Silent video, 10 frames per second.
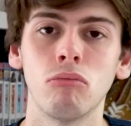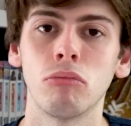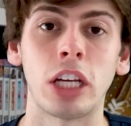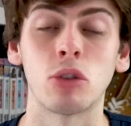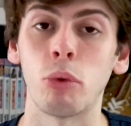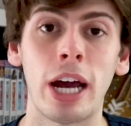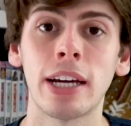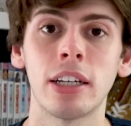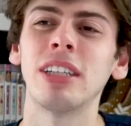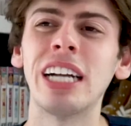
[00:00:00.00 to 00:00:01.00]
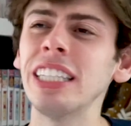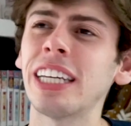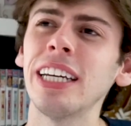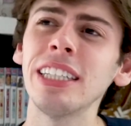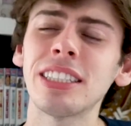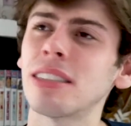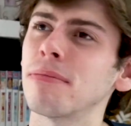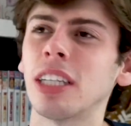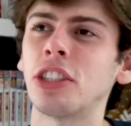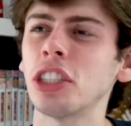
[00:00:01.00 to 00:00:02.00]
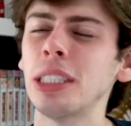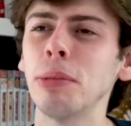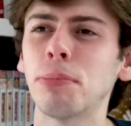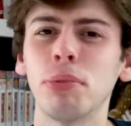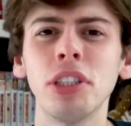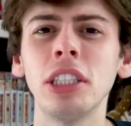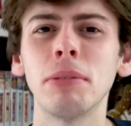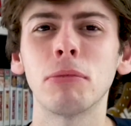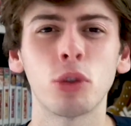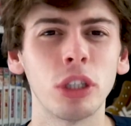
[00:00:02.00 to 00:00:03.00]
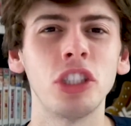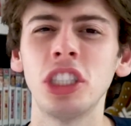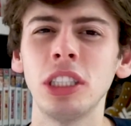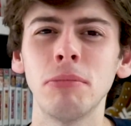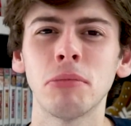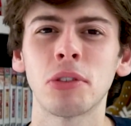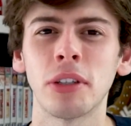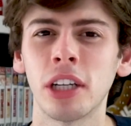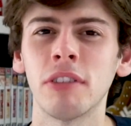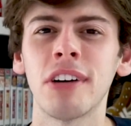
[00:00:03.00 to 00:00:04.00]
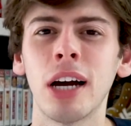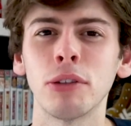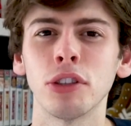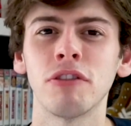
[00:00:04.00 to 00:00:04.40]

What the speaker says: That's whack. In any case, it just seems pretty cringy to identify with your